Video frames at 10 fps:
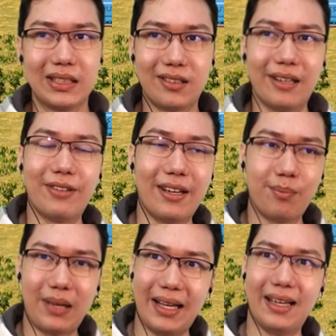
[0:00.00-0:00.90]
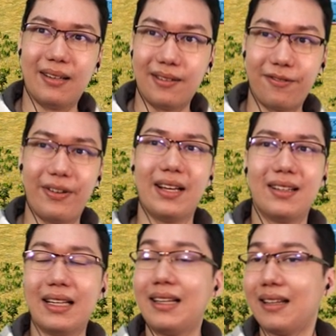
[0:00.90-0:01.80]
So if I play and then
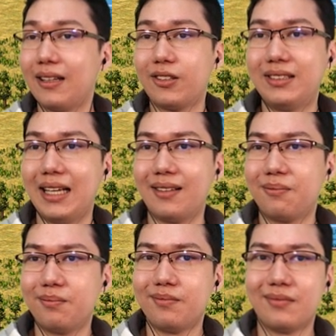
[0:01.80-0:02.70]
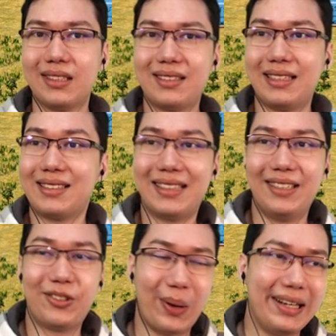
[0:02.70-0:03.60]
fail, then it could take
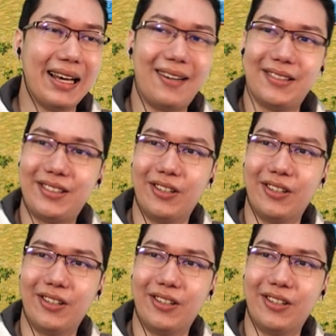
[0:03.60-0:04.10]
16, 20 hours